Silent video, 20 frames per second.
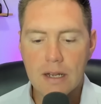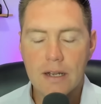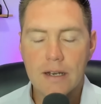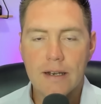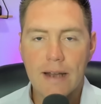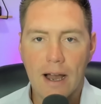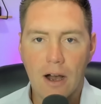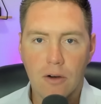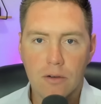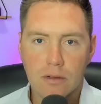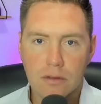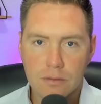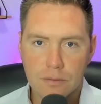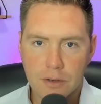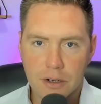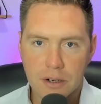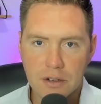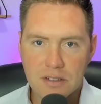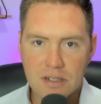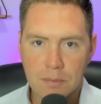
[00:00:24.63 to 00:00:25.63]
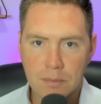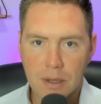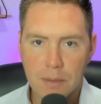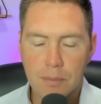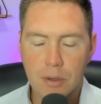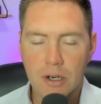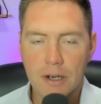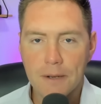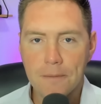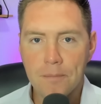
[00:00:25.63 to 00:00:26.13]
Now, very simply
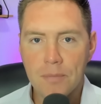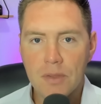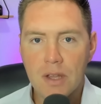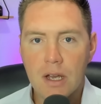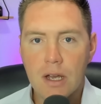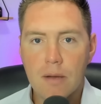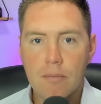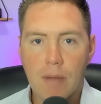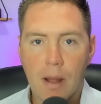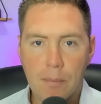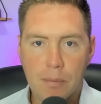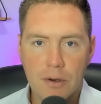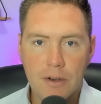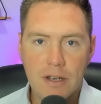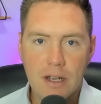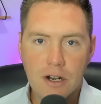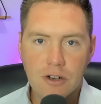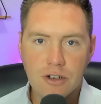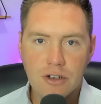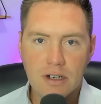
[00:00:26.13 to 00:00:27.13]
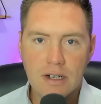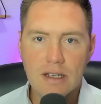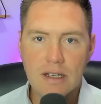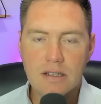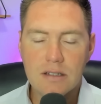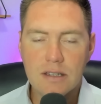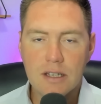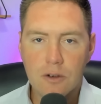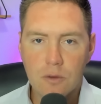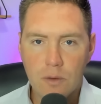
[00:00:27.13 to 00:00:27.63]
put, my prediction
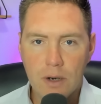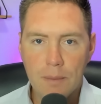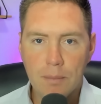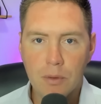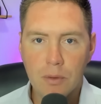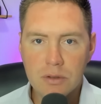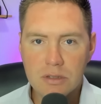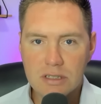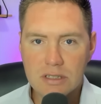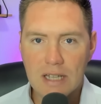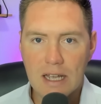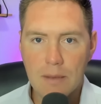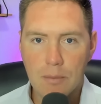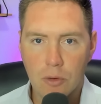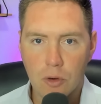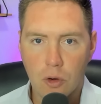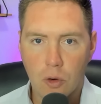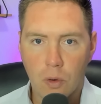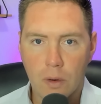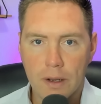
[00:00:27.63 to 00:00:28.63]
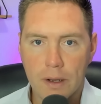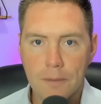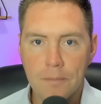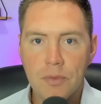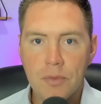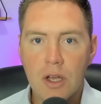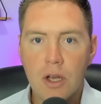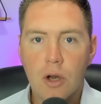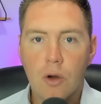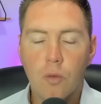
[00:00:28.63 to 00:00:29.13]
is that Ripple stablecoin
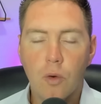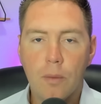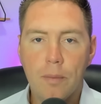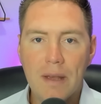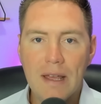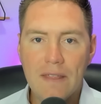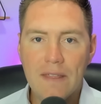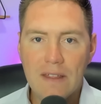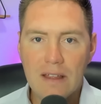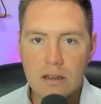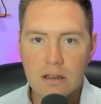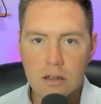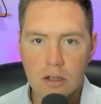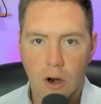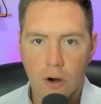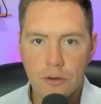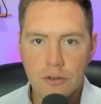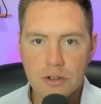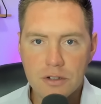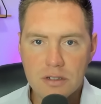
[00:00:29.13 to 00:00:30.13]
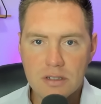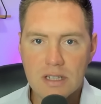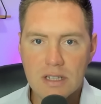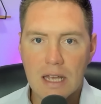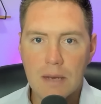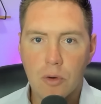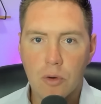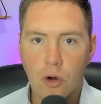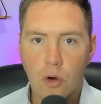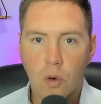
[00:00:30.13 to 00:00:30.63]
will be the largest
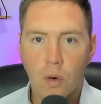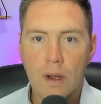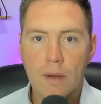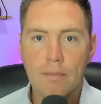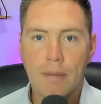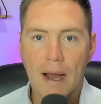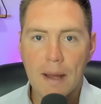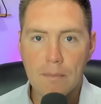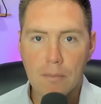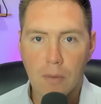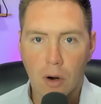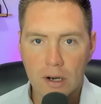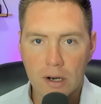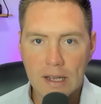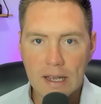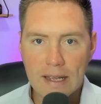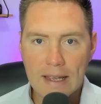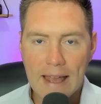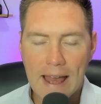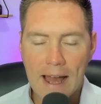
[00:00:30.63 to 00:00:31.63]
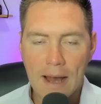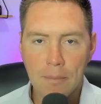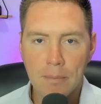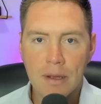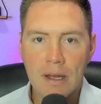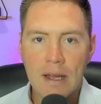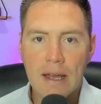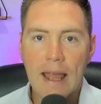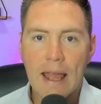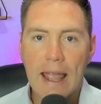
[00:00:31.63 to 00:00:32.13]
stablecoin by market cap,
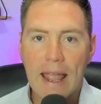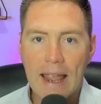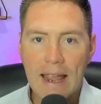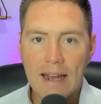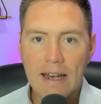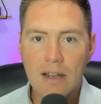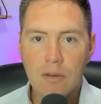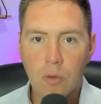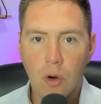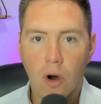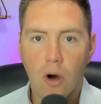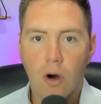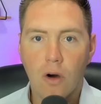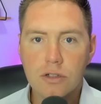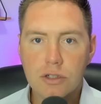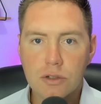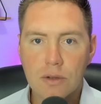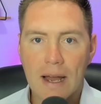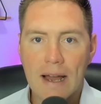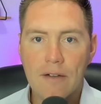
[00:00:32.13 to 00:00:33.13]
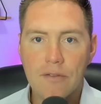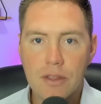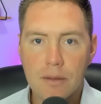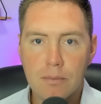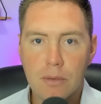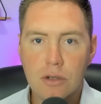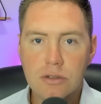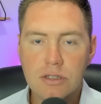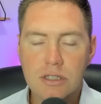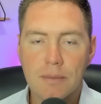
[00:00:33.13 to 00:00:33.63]
and it will also have the
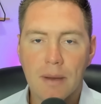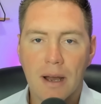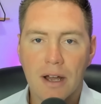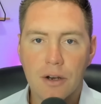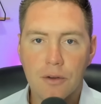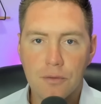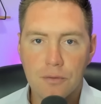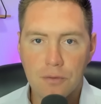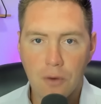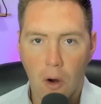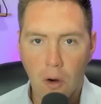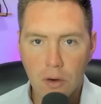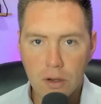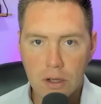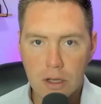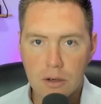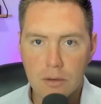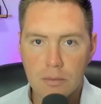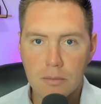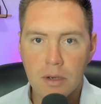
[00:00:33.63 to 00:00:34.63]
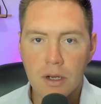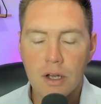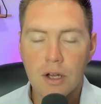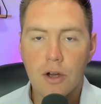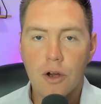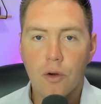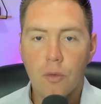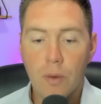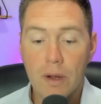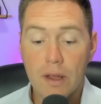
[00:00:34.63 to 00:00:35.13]
most amount of volume
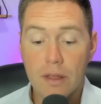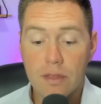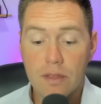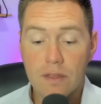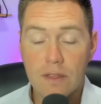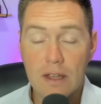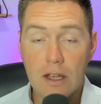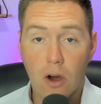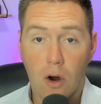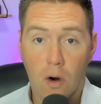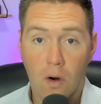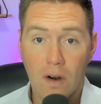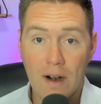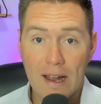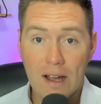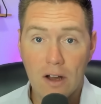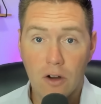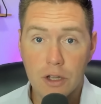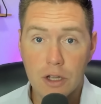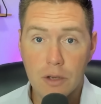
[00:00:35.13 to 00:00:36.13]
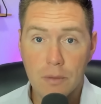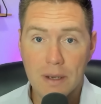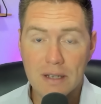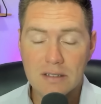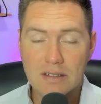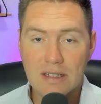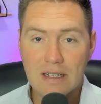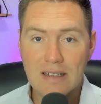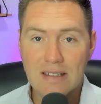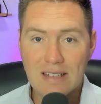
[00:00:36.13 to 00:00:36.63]
with the
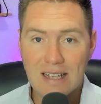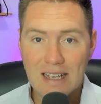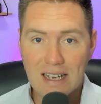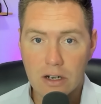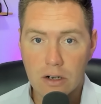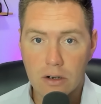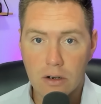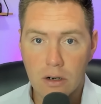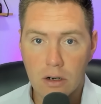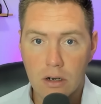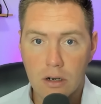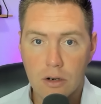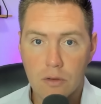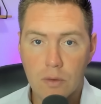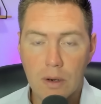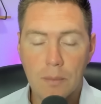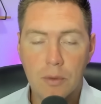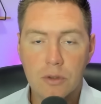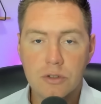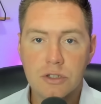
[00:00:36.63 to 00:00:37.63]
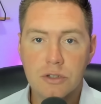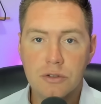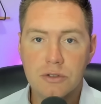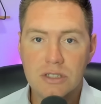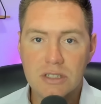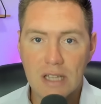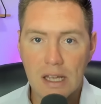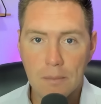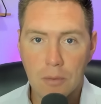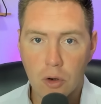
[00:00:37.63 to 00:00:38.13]
RLUSD ticker, Ripple's new
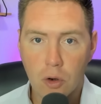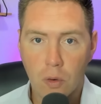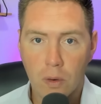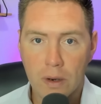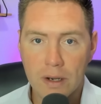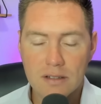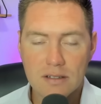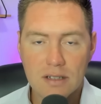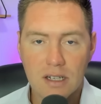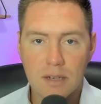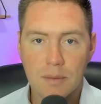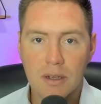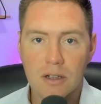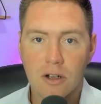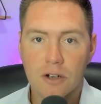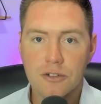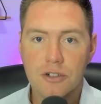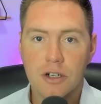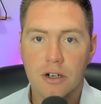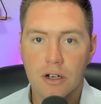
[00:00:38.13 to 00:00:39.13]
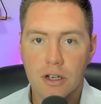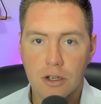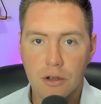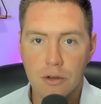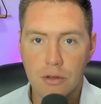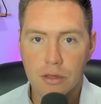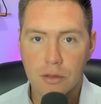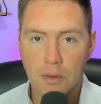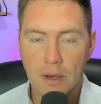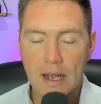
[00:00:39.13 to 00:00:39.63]
stablecoin, set to be launched here in
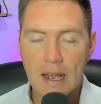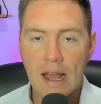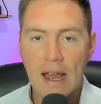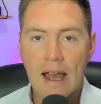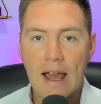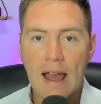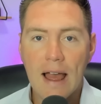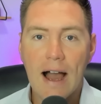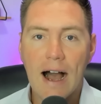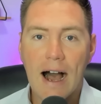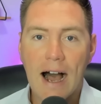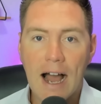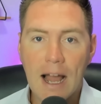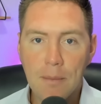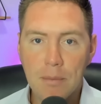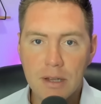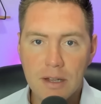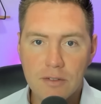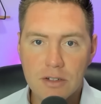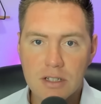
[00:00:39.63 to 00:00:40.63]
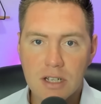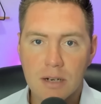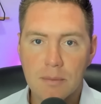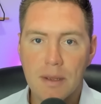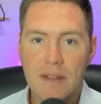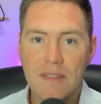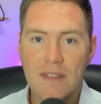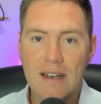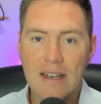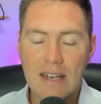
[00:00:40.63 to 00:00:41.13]
Q3. I believe it's going to
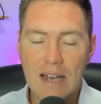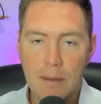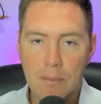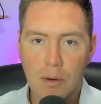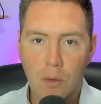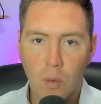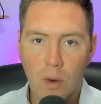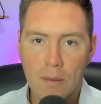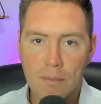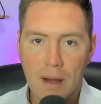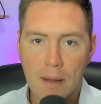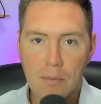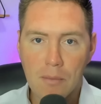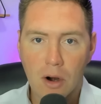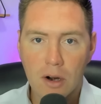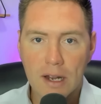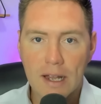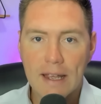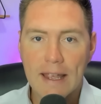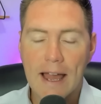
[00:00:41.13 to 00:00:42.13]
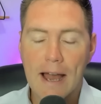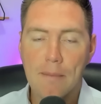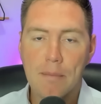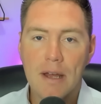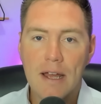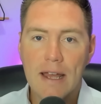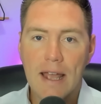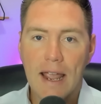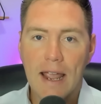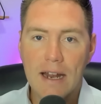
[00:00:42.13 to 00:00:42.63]
be the number one by market cap,
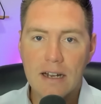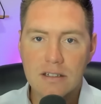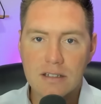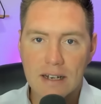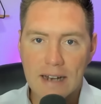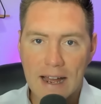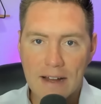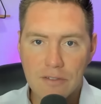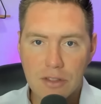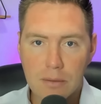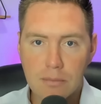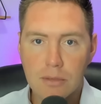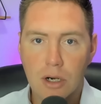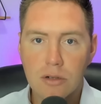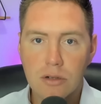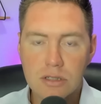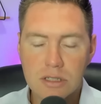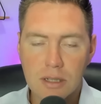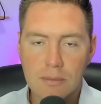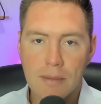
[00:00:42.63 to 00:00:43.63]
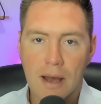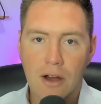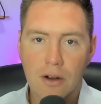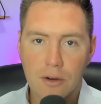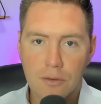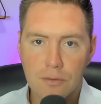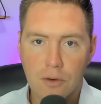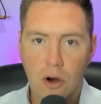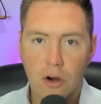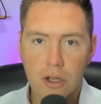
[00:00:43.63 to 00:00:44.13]
and it's going to have the most amount
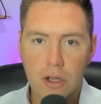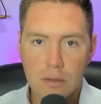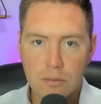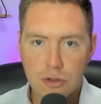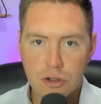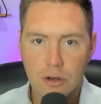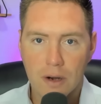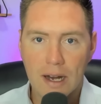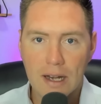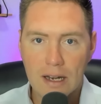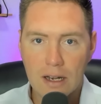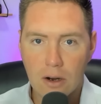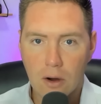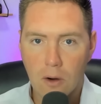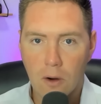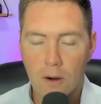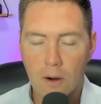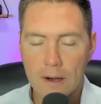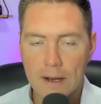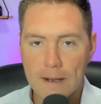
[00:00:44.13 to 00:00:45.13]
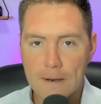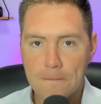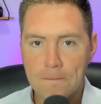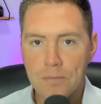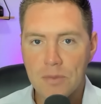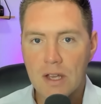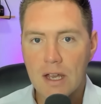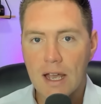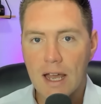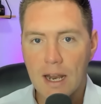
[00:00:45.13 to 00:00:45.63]
of volume trading on it.
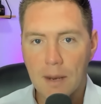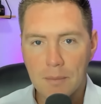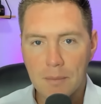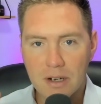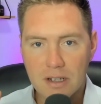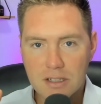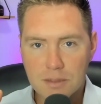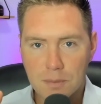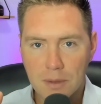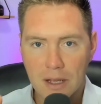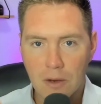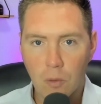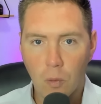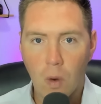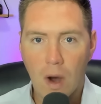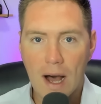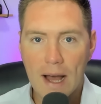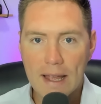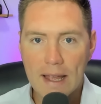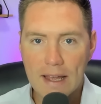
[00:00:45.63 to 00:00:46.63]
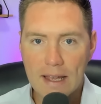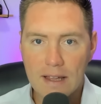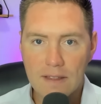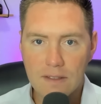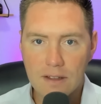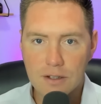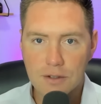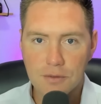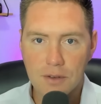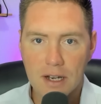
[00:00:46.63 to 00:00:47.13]
And I'm going to explain why in
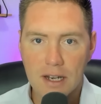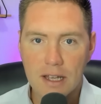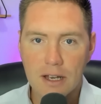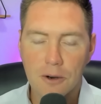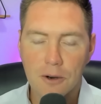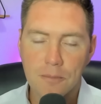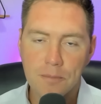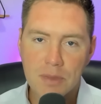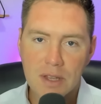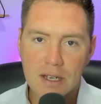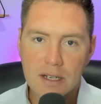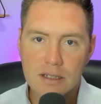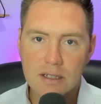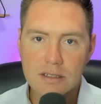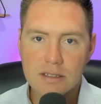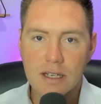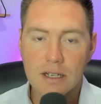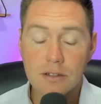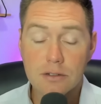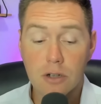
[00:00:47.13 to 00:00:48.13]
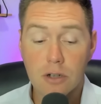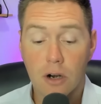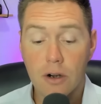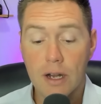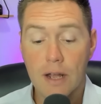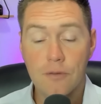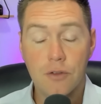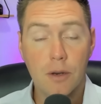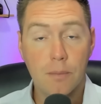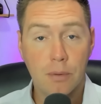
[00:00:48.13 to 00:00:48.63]
this video. Let's get
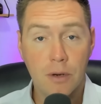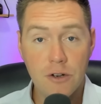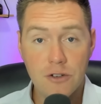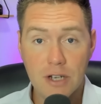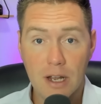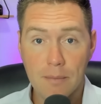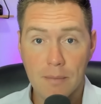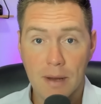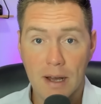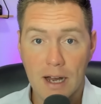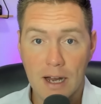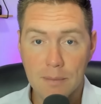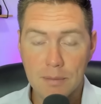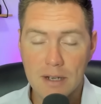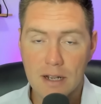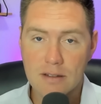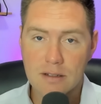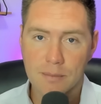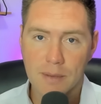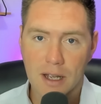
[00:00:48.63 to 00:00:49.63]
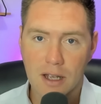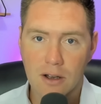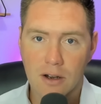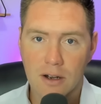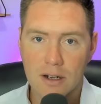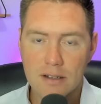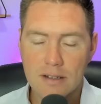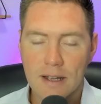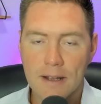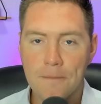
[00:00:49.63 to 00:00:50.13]
started. If you appreciate my updates and my
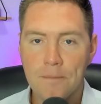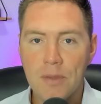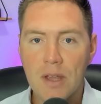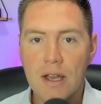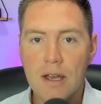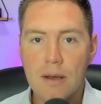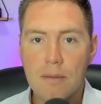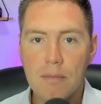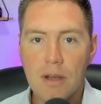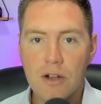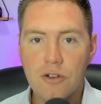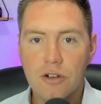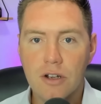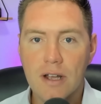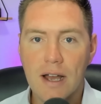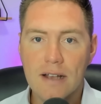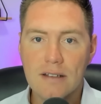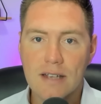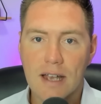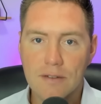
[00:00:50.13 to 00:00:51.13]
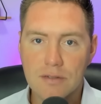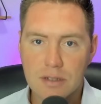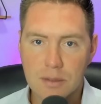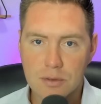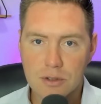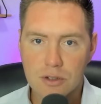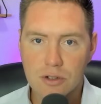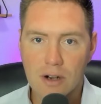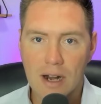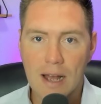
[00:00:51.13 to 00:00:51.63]
content, make sure you guys have
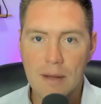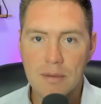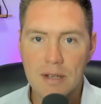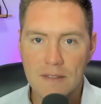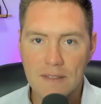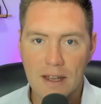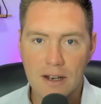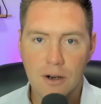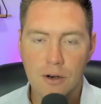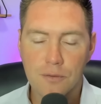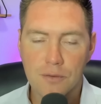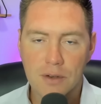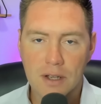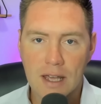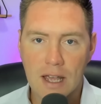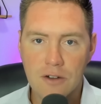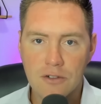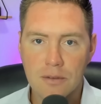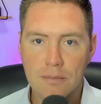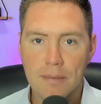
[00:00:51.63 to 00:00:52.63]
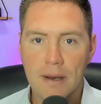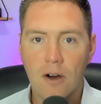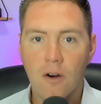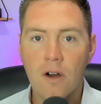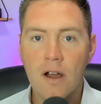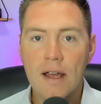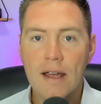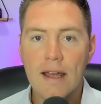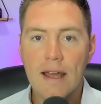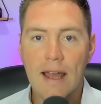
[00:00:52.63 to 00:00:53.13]
subscribed, hit that notification
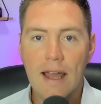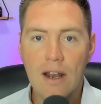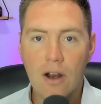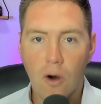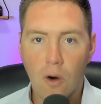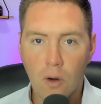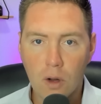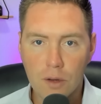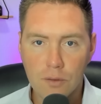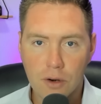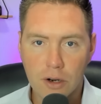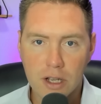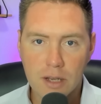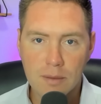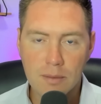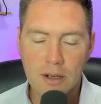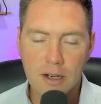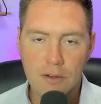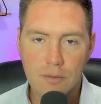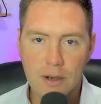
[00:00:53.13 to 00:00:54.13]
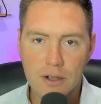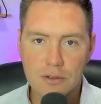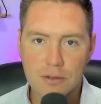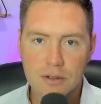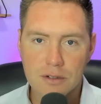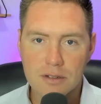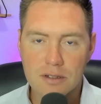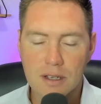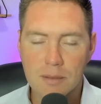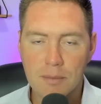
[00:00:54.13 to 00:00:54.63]
bell, and all of our community
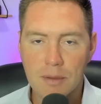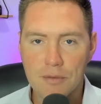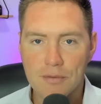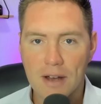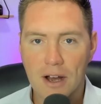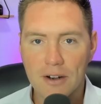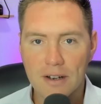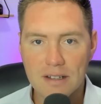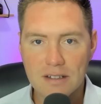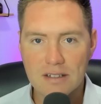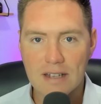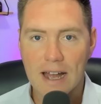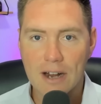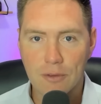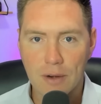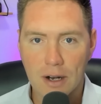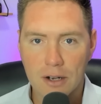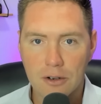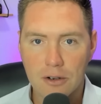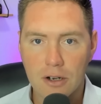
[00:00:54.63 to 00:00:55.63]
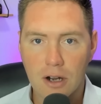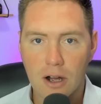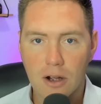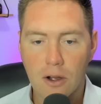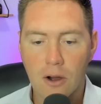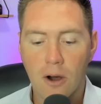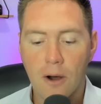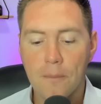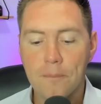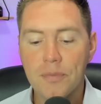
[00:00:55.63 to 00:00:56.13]
resources can be found at
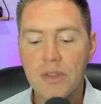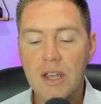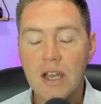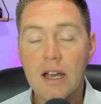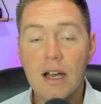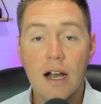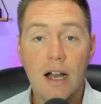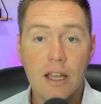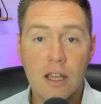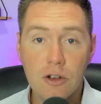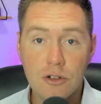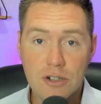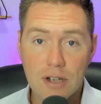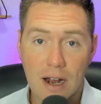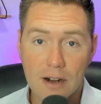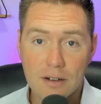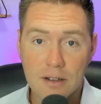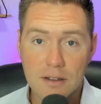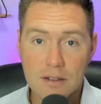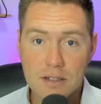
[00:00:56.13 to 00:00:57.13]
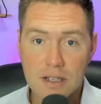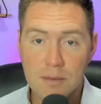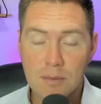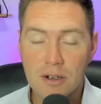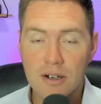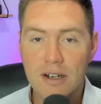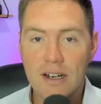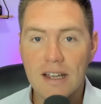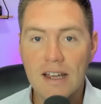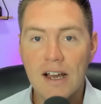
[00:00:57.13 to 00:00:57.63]
ZachRector.com. A huge shout out to this
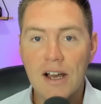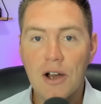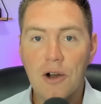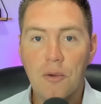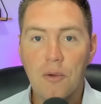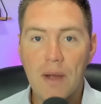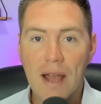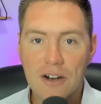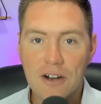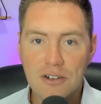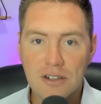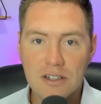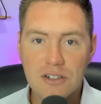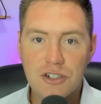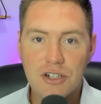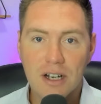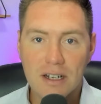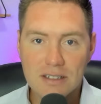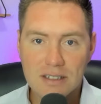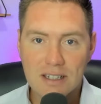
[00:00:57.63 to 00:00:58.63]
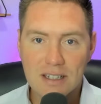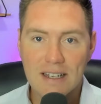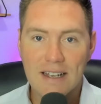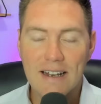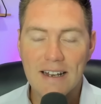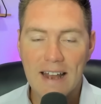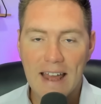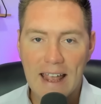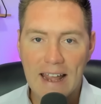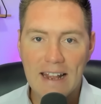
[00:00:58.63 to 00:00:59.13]
community. We actually just
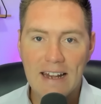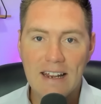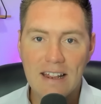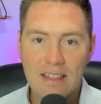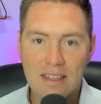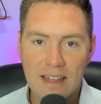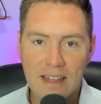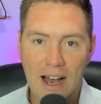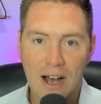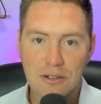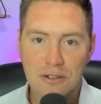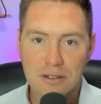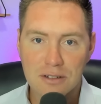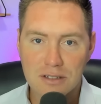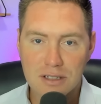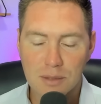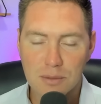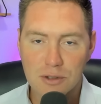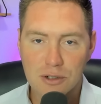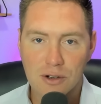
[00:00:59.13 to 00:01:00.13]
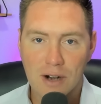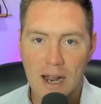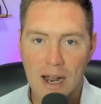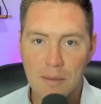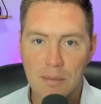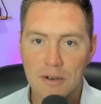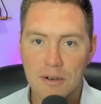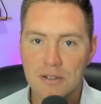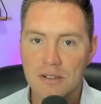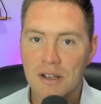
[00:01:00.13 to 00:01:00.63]
hit 80,000
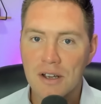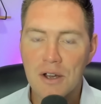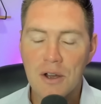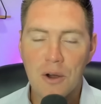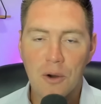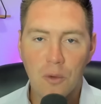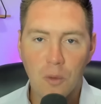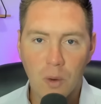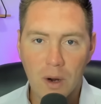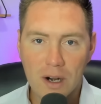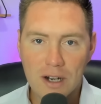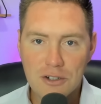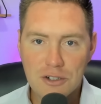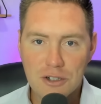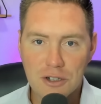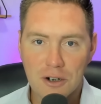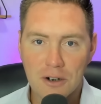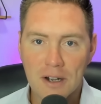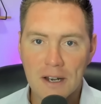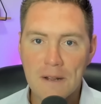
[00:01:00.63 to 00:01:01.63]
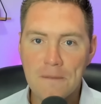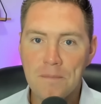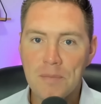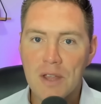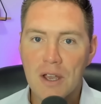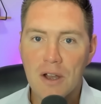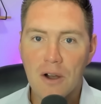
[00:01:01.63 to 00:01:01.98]
subscribers. What a journey.